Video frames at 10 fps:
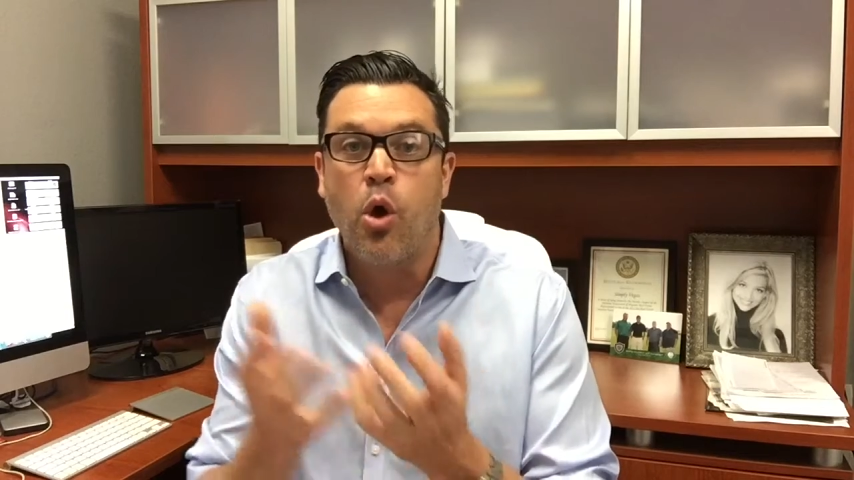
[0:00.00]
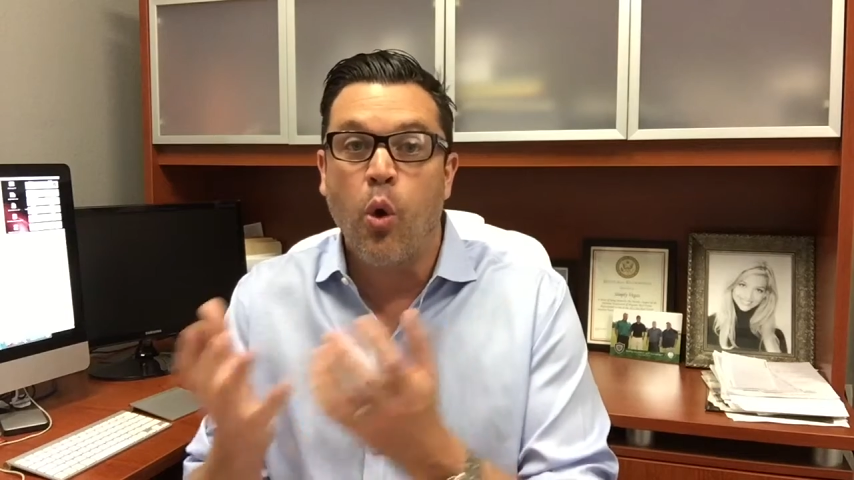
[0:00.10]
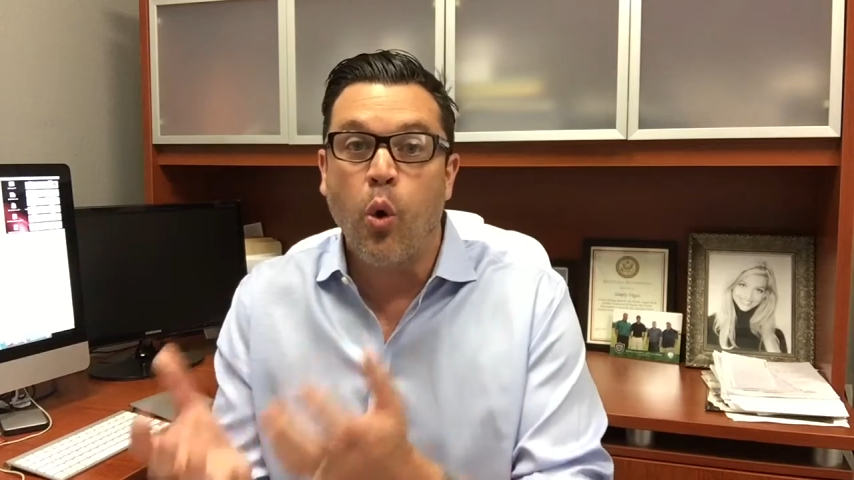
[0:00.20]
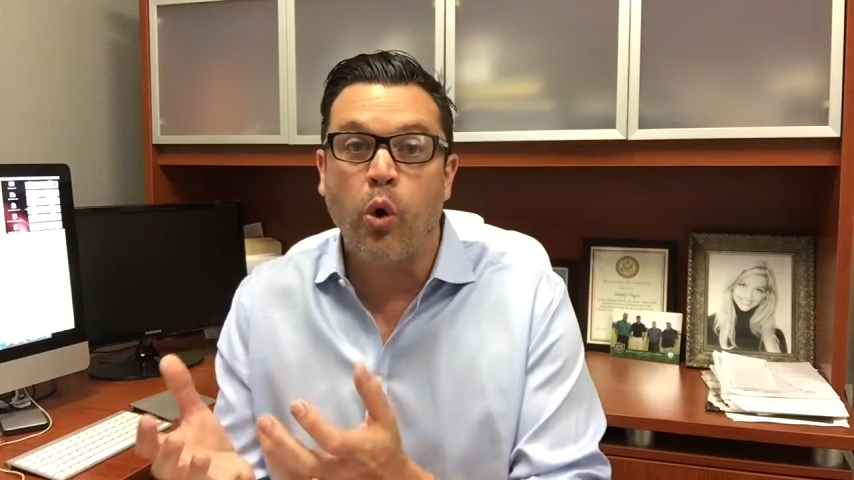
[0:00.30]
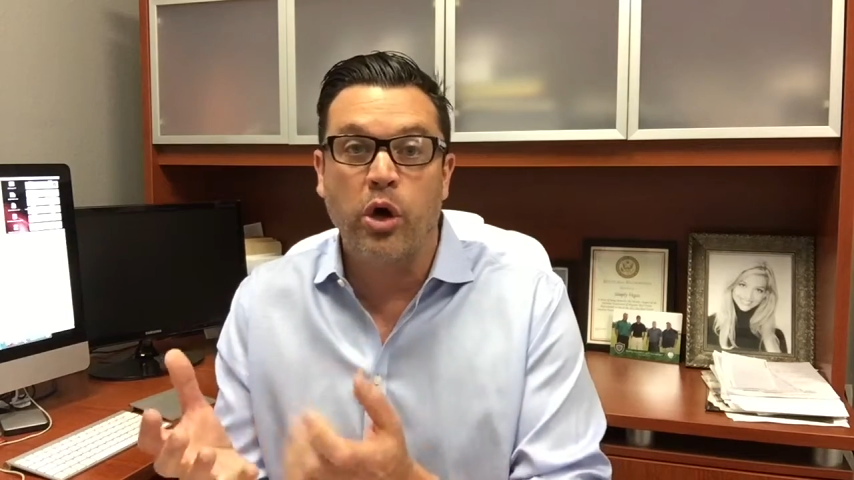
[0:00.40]

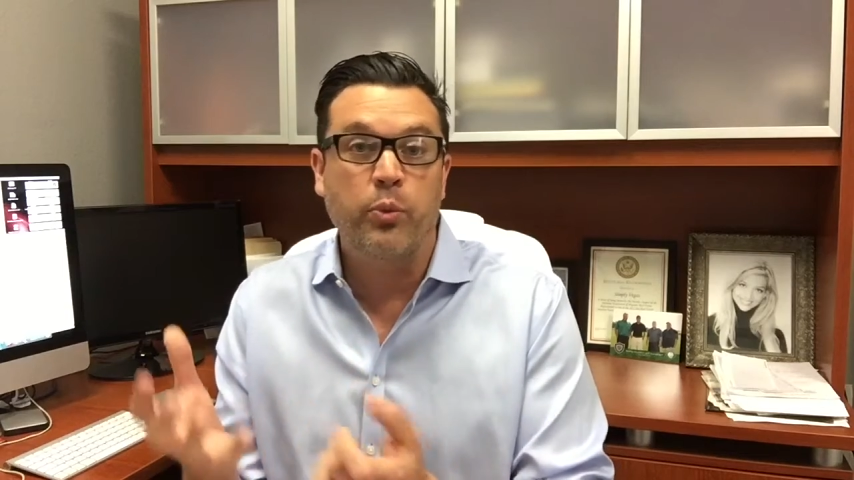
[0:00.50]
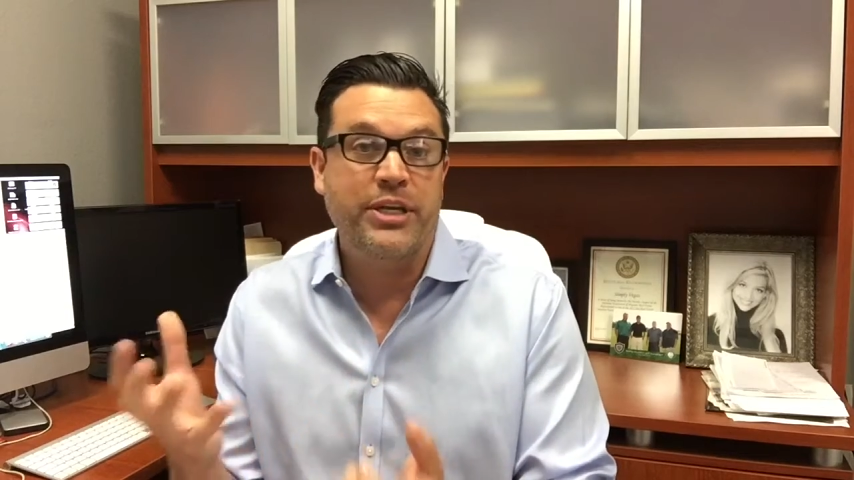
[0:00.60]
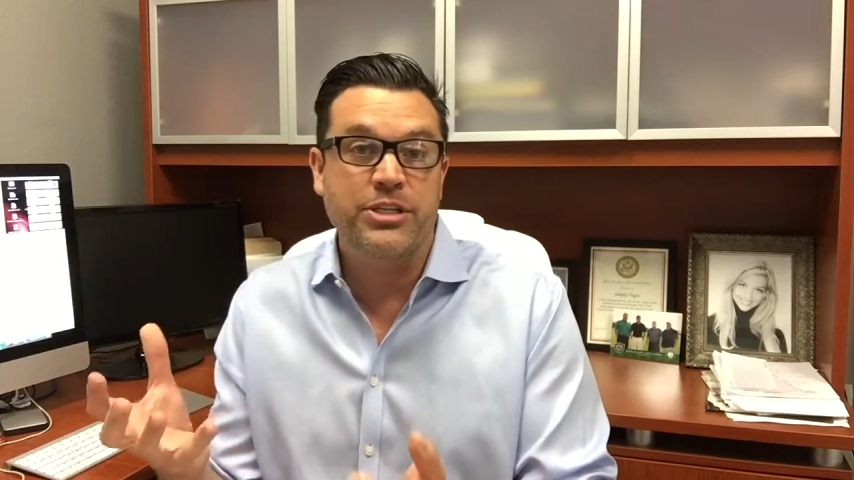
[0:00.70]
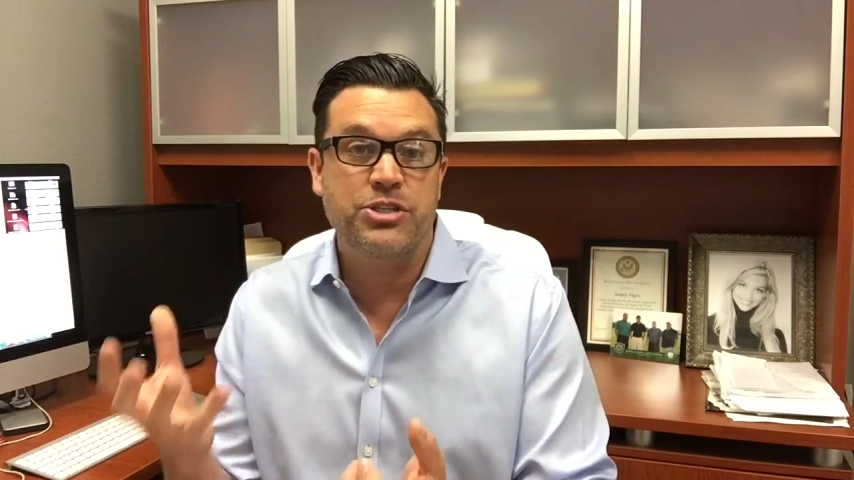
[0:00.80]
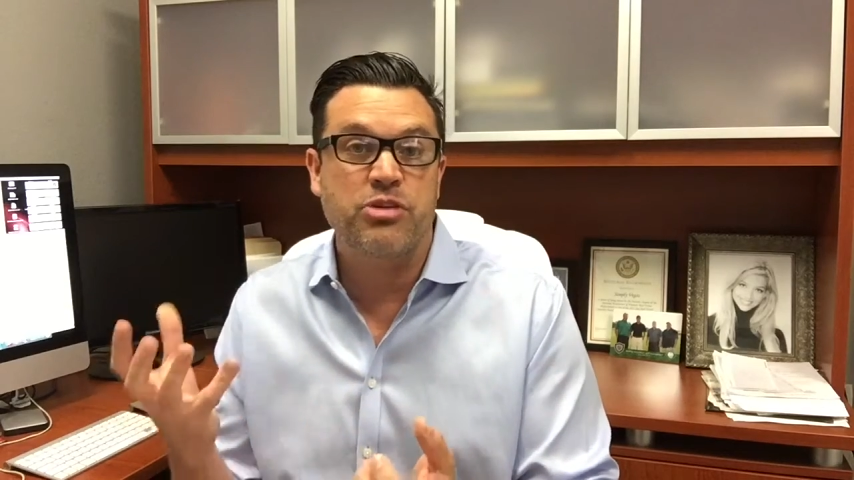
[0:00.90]
or we
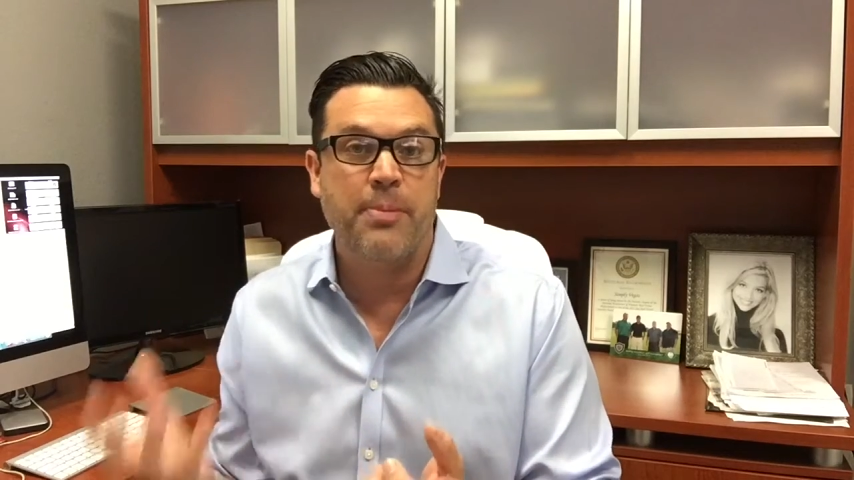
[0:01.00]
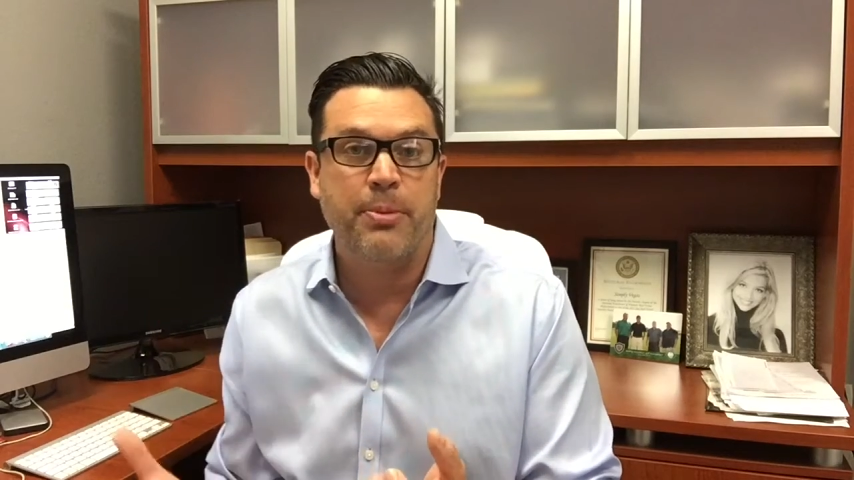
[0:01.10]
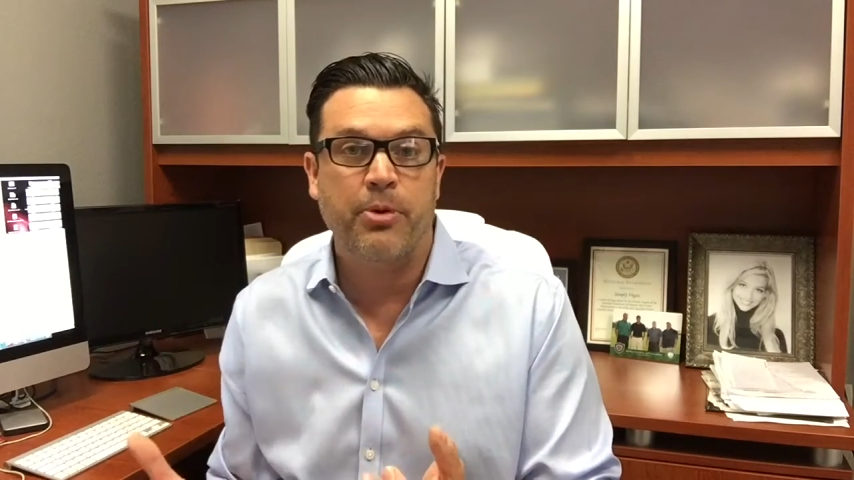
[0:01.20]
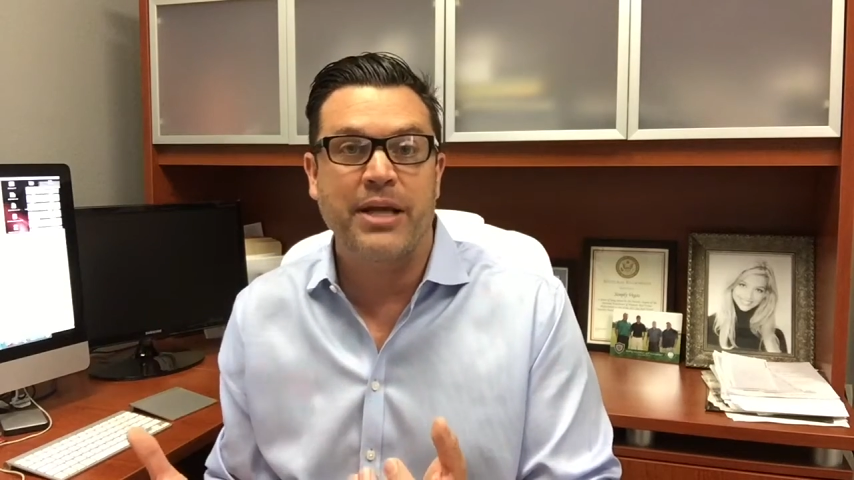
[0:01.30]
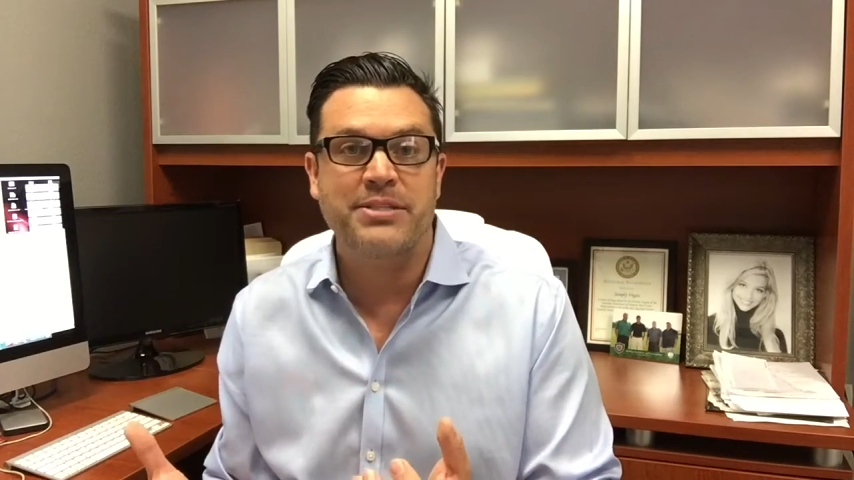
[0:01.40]
can just drop the
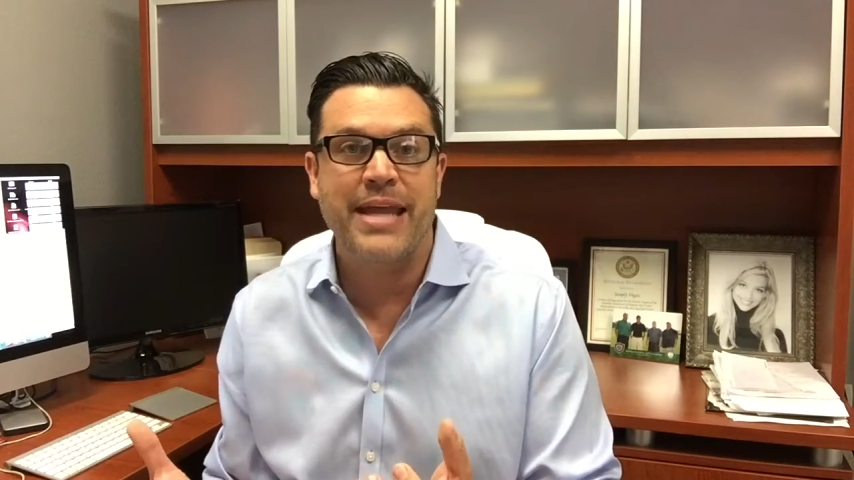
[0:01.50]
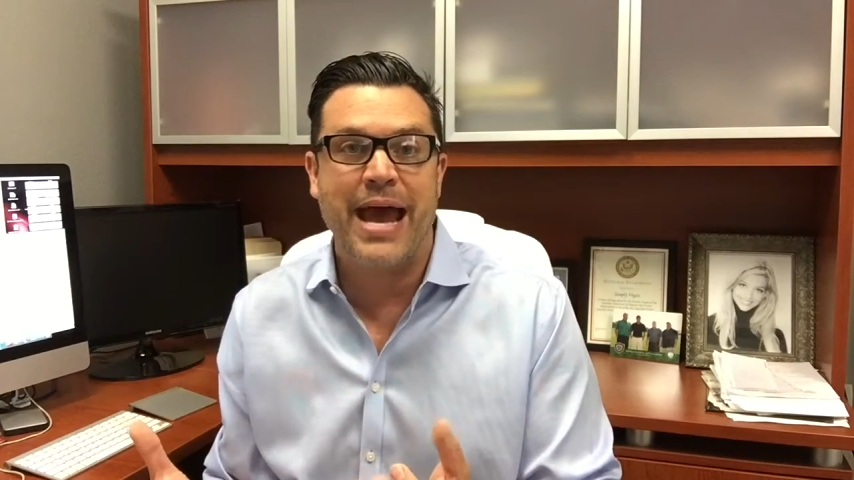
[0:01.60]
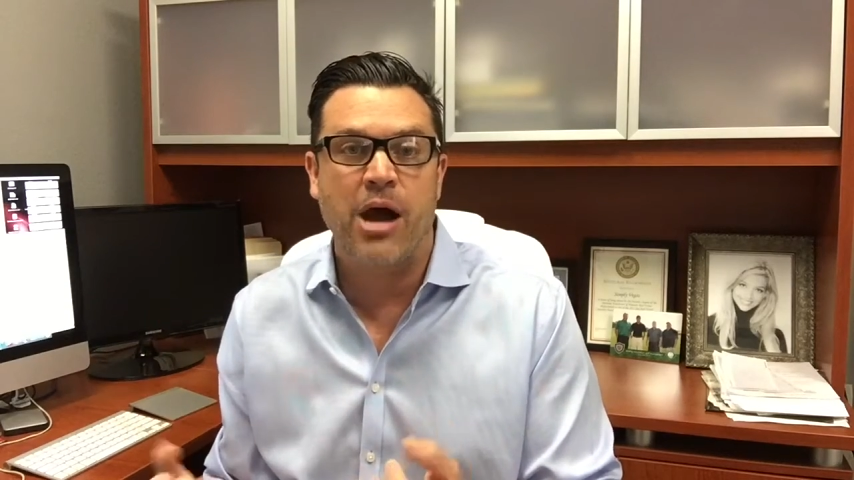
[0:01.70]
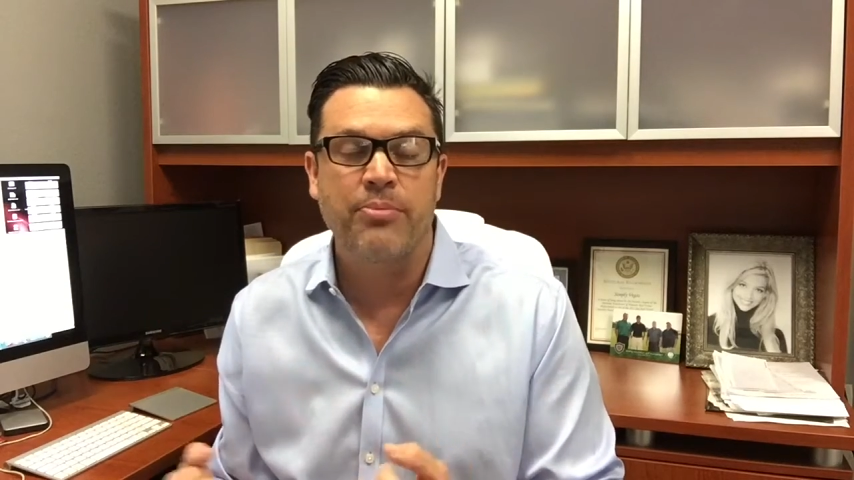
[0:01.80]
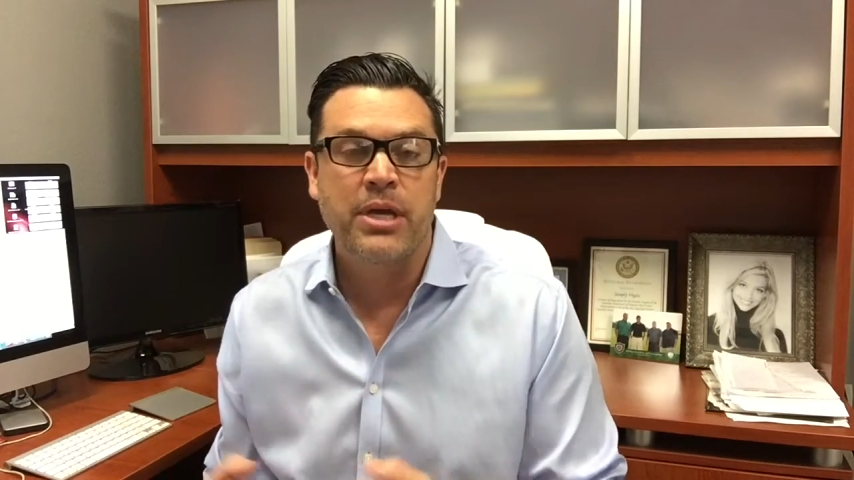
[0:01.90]
price
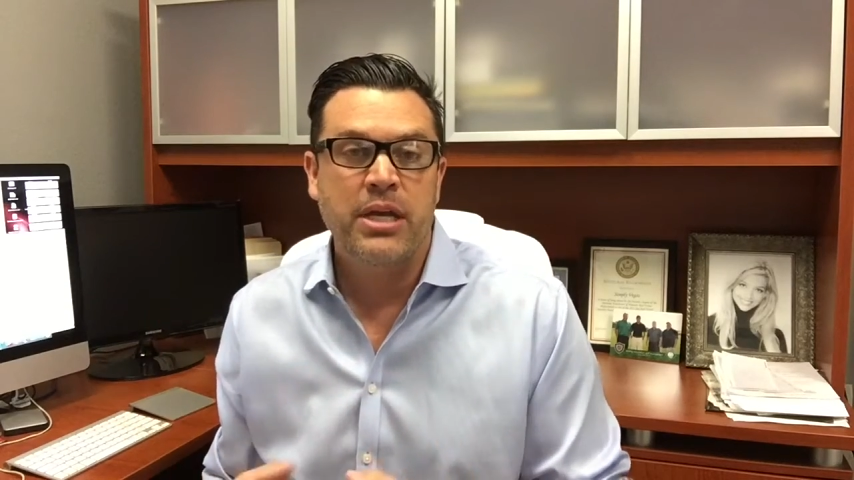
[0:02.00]
now.